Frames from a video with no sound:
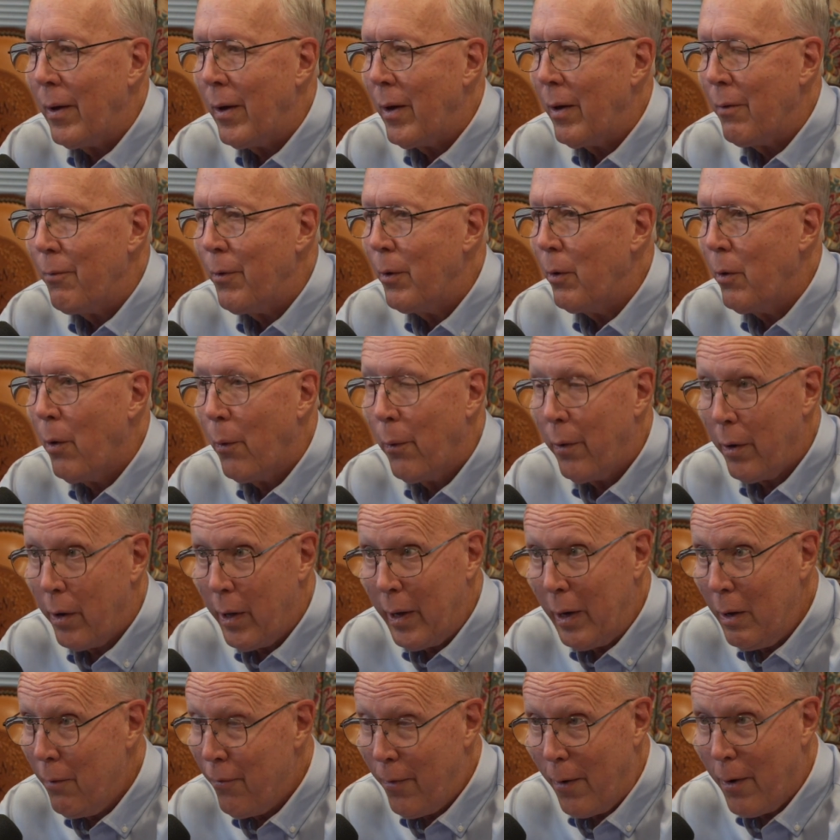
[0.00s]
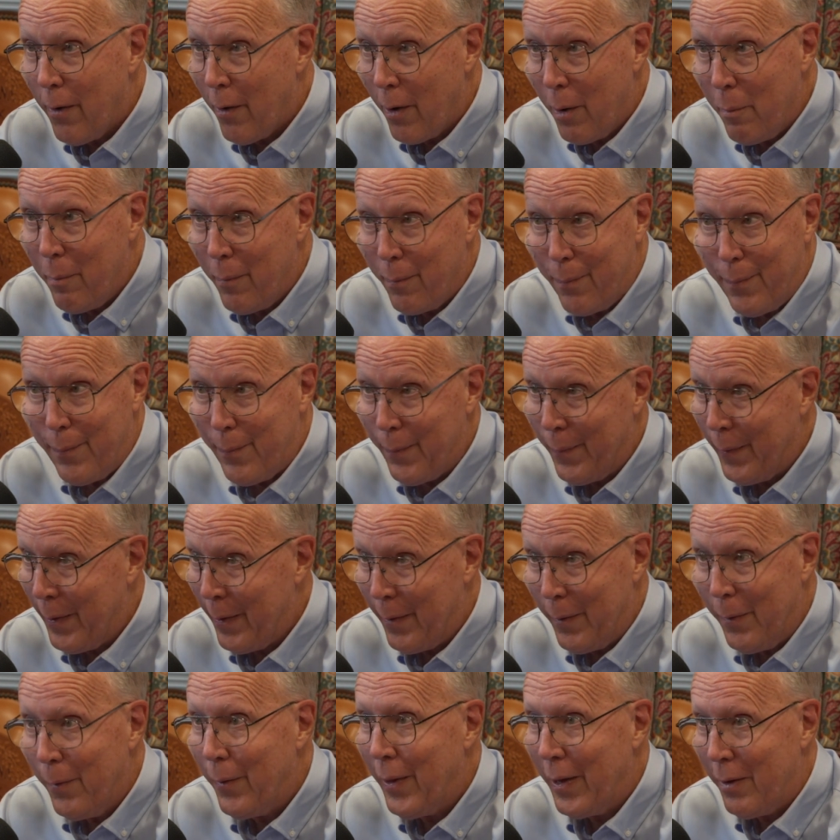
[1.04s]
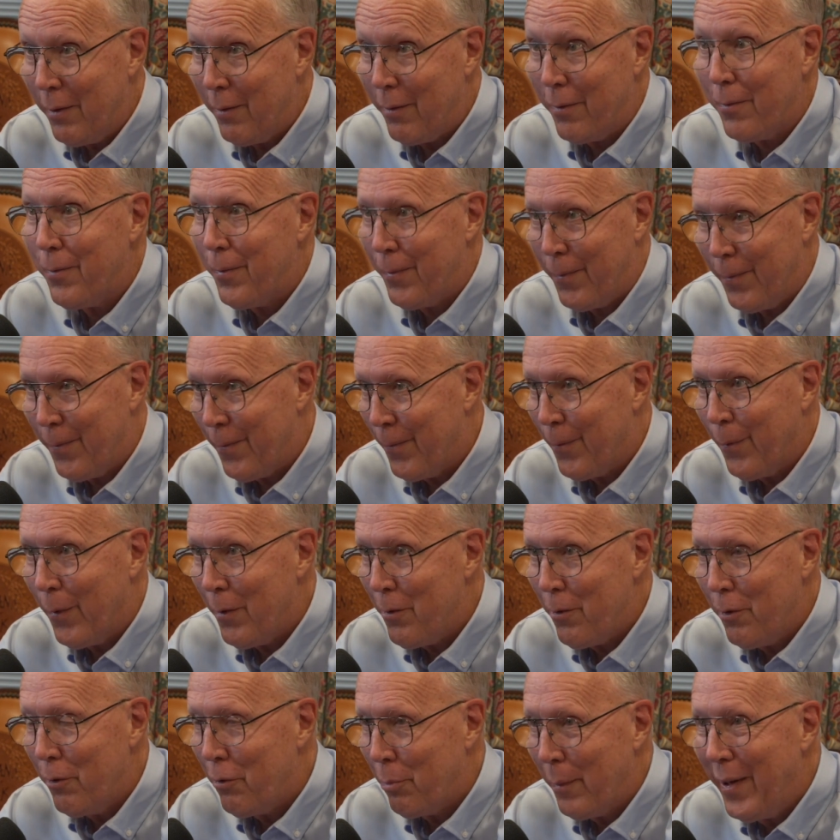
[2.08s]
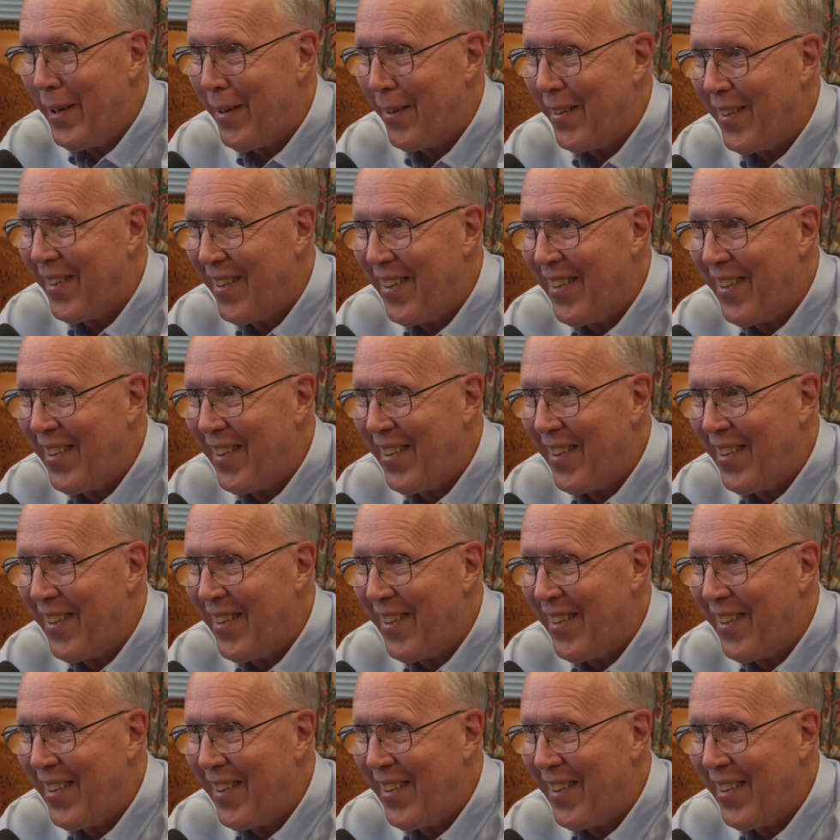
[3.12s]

If you go into any farm, that's what you smell.